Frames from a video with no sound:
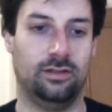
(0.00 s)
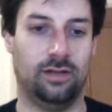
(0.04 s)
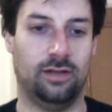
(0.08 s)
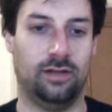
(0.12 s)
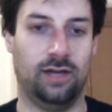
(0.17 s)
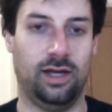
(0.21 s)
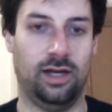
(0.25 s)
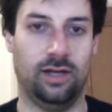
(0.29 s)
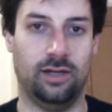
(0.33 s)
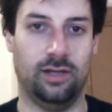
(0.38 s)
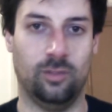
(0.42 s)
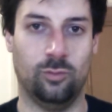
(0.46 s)

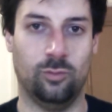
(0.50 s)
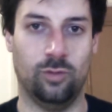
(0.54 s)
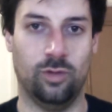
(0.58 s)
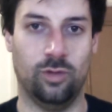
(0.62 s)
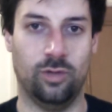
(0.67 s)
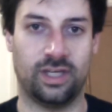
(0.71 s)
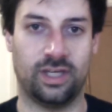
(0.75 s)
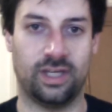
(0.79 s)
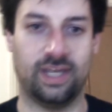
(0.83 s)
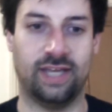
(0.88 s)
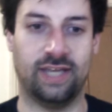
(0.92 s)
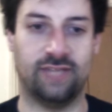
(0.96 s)

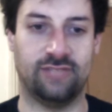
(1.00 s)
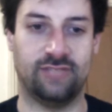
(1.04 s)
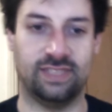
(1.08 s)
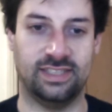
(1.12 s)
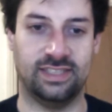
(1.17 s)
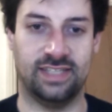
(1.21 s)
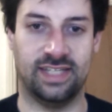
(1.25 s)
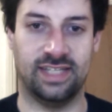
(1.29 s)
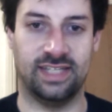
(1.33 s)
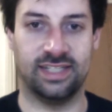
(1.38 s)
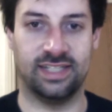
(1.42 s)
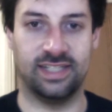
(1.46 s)
working out
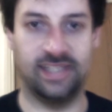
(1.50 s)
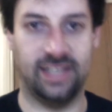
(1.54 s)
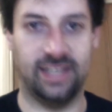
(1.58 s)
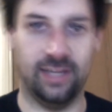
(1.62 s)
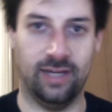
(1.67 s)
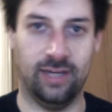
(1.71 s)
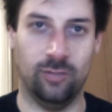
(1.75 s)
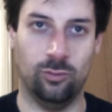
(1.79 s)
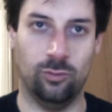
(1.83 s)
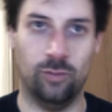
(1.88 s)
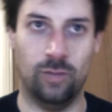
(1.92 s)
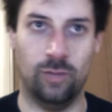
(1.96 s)
exactly
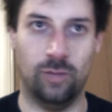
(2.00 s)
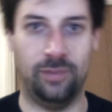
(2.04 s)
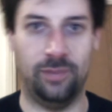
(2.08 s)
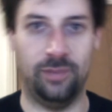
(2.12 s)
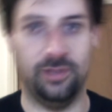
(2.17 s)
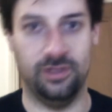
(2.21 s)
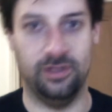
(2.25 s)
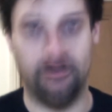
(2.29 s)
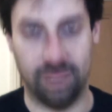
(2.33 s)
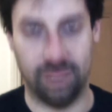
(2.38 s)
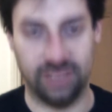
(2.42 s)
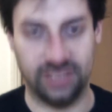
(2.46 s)
how
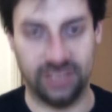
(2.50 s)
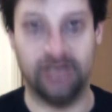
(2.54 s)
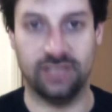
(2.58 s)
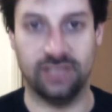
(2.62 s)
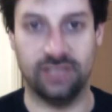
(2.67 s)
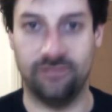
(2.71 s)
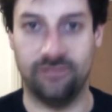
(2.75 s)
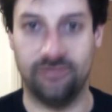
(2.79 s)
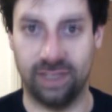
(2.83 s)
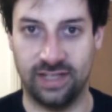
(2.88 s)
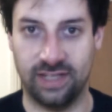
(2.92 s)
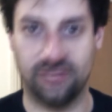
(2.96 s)
weapon and magic
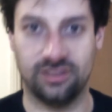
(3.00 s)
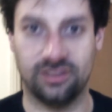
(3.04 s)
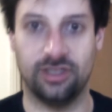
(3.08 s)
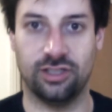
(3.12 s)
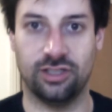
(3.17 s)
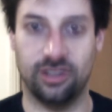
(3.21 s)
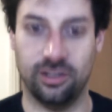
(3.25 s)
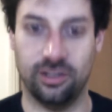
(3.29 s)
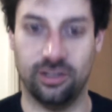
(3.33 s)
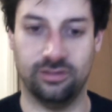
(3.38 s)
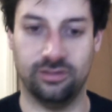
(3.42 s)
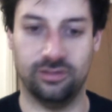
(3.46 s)
effects are
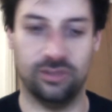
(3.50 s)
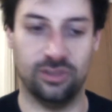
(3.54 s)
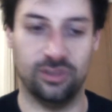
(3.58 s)
going